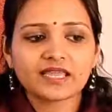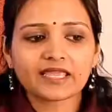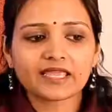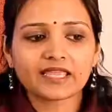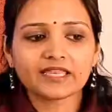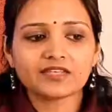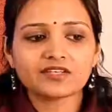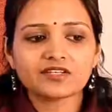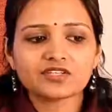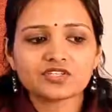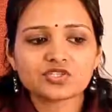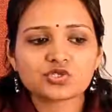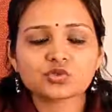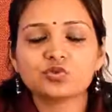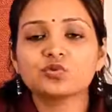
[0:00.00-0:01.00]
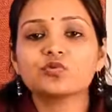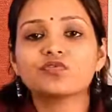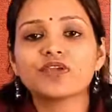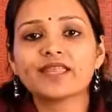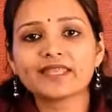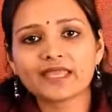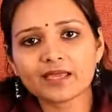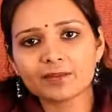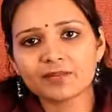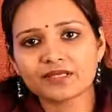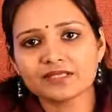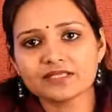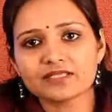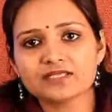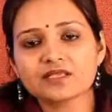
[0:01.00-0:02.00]
in two
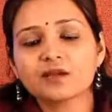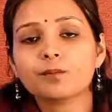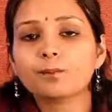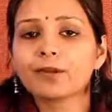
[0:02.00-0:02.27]
variables.